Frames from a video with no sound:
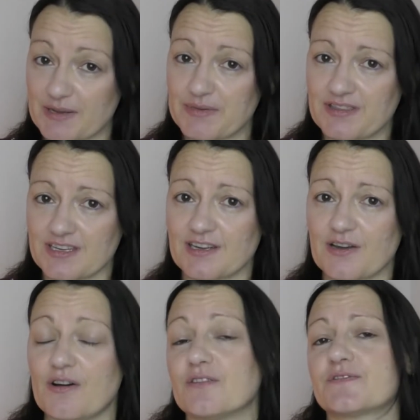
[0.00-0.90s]
think
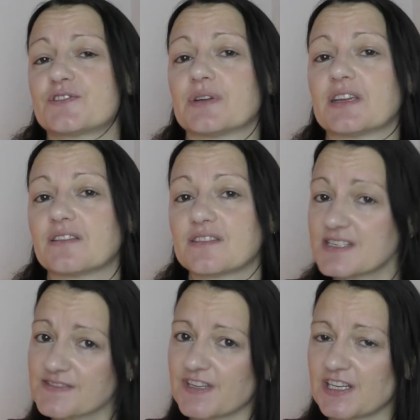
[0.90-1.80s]
of doing
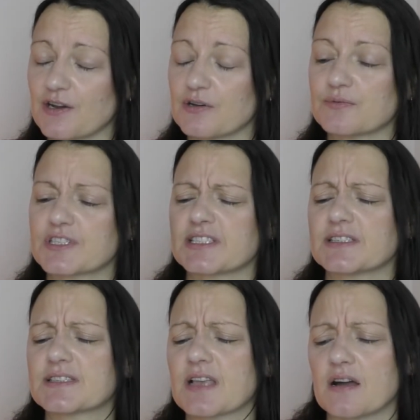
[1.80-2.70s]
this video, which
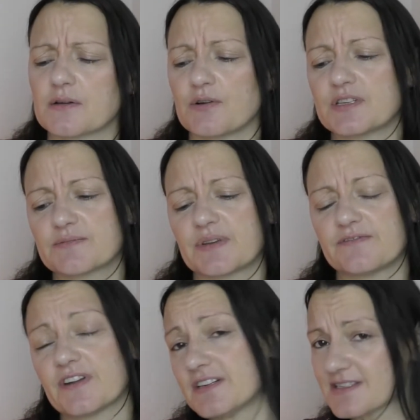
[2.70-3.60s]
is going to be
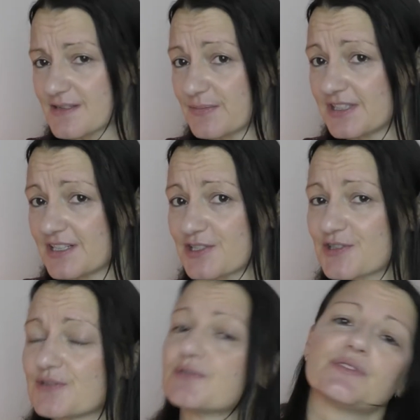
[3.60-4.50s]
very similar
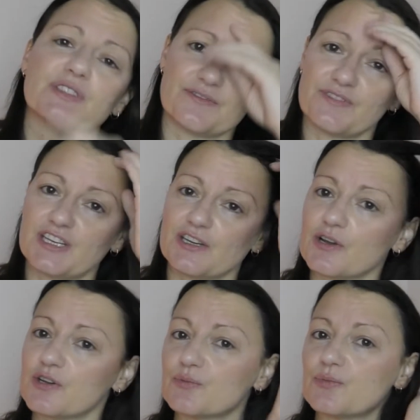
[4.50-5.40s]
to the
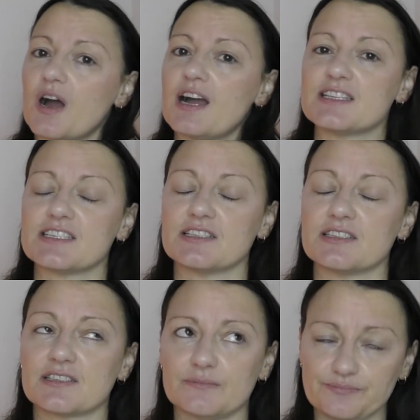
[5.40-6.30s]
video I
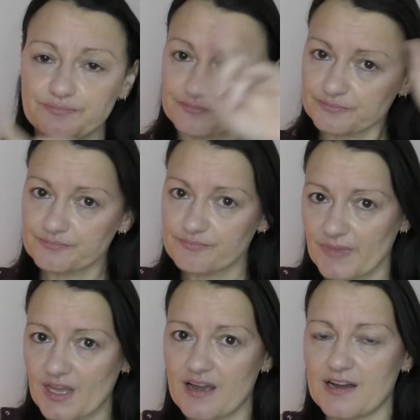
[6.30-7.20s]
did,
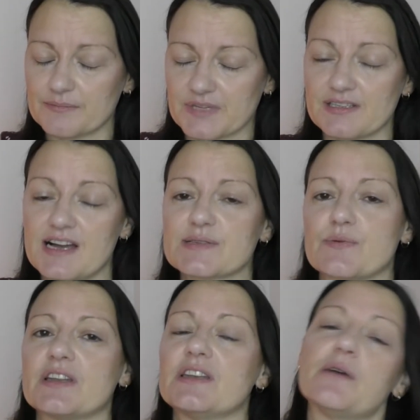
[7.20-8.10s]
the last
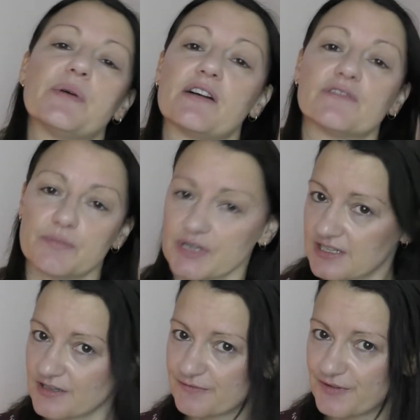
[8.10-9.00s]
one about
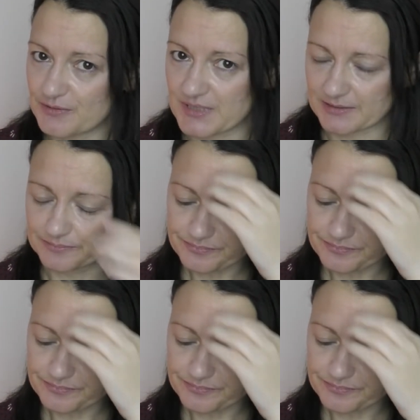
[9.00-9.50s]
robotic affirming.